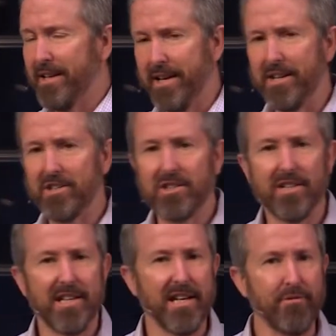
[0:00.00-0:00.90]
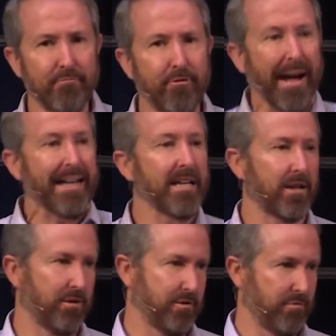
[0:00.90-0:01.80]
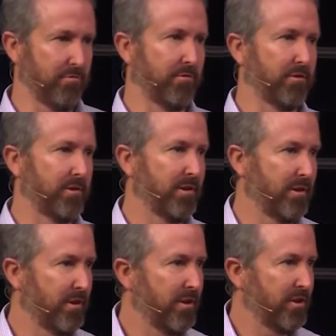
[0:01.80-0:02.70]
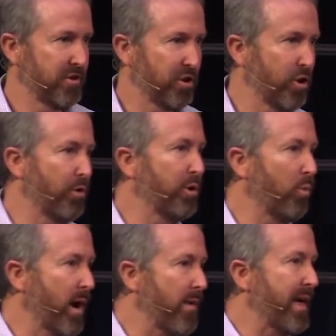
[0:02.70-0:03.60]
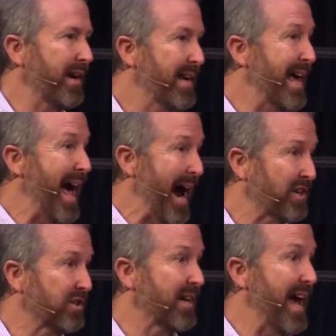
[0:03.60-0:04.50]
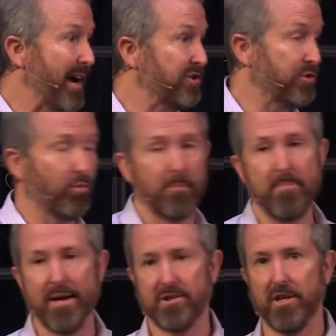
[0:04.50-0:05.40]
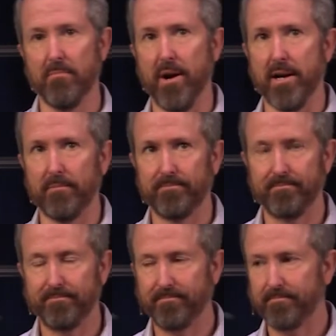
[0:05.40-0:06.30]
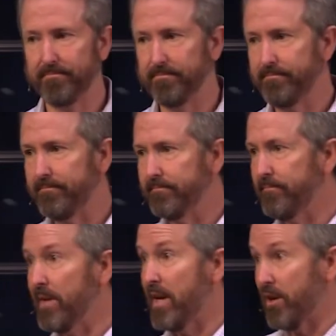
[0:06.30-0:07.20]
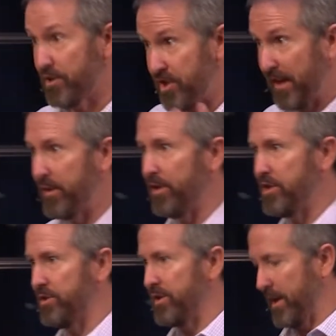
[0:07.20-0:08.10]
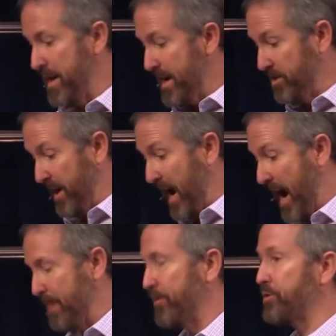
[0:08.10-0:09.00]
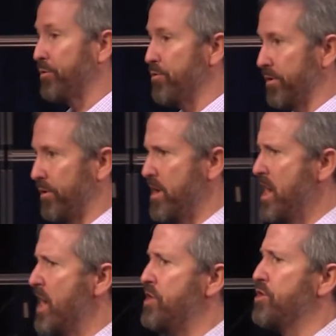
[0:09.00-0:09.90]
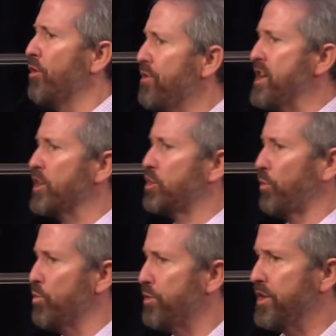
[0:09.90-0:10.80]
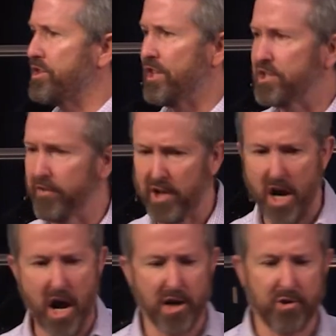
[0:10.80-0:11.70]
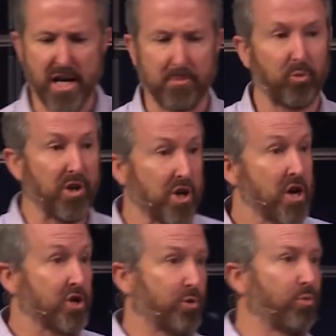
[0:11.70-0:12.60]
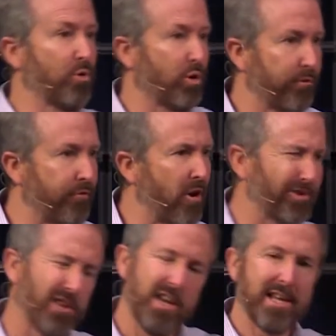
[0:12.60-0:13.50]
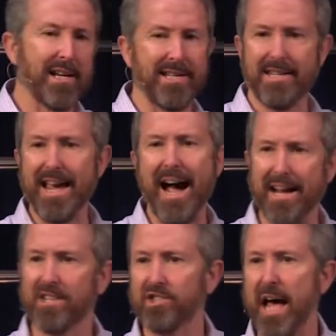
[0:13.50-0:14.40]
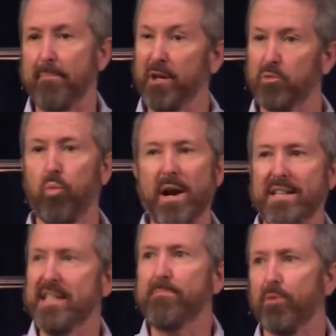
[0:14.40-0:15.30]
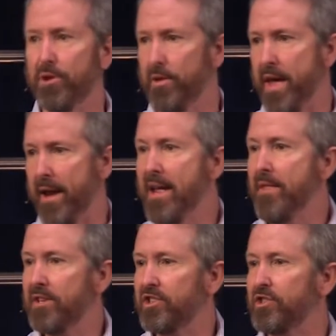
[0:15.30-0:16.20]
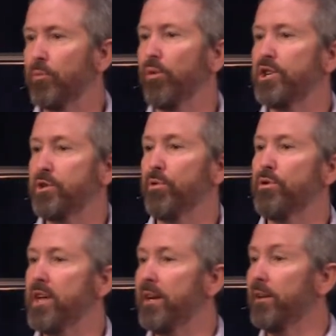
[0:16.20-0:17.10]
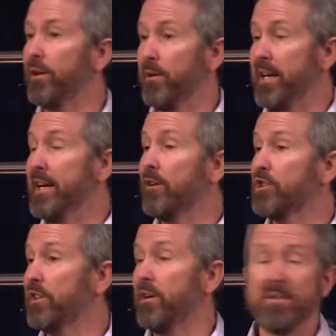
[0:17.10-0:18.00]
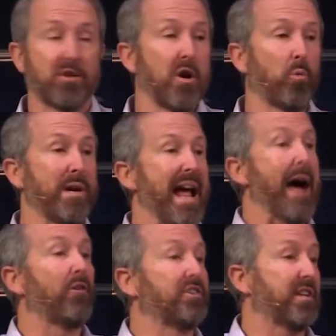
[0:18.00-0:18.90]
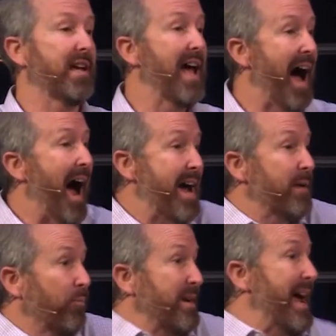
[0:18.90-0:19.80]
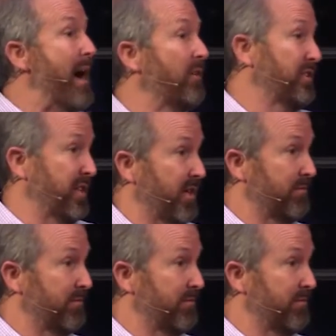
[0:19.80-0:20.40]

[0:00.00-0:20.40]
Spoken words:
He's inviting you to go in a way that actually has your best in mind. Here's the second thing Jesus is saying. He's saying, I am the truth. Don't think truth in the sense of a contrast between true or false. Yeah, it's that, but it's way deeper than that. This is the word truth that in English literally means reality. I am reality.